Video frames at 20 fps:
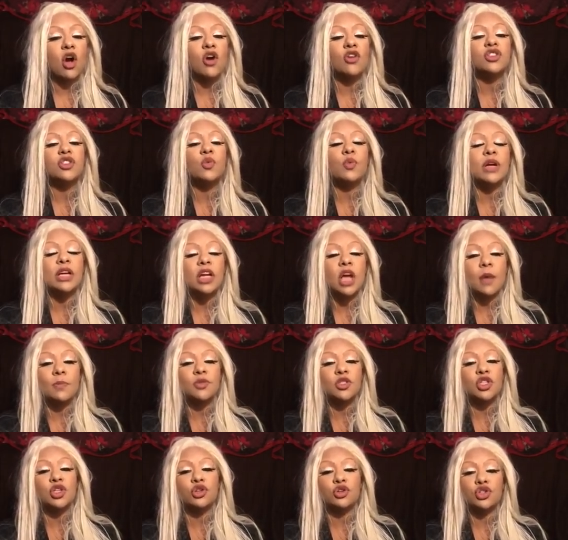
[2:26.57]
Also, when it
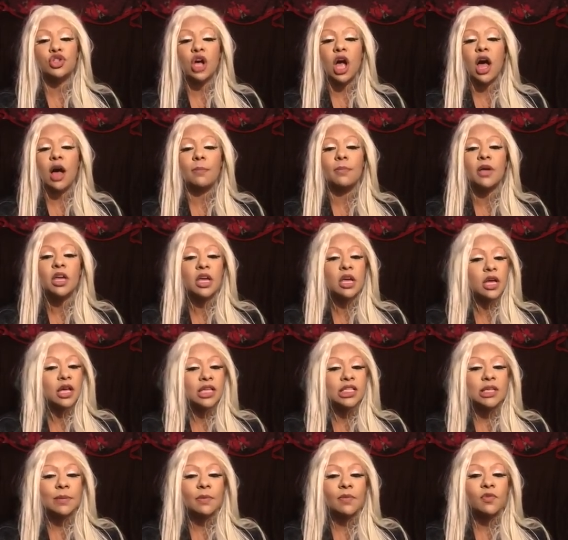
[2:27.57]
comes to your job,
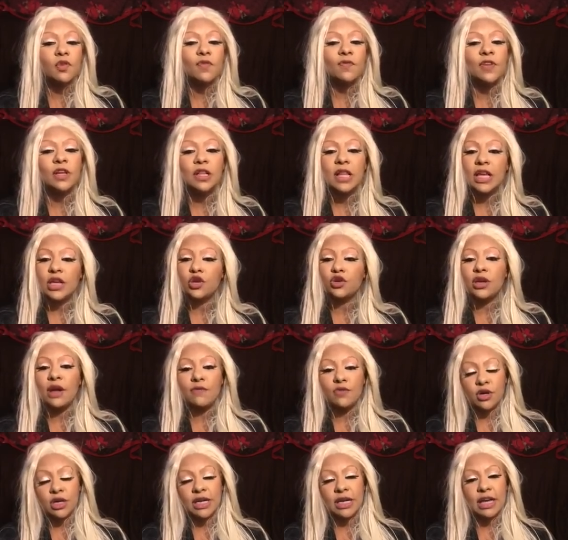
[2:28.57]
some of you feel like you're
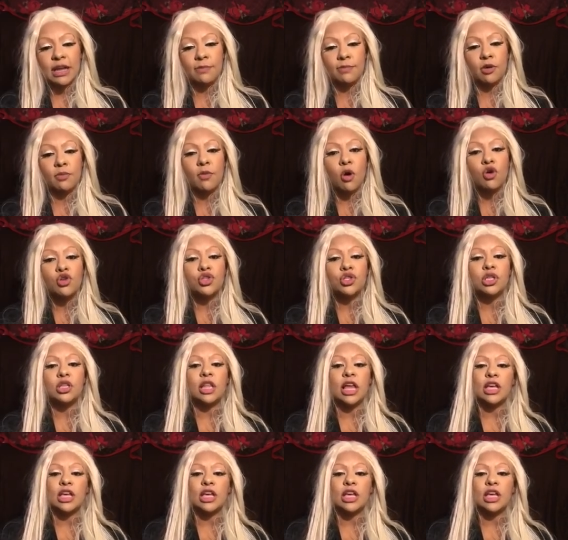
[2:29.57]
never going to get a promotion,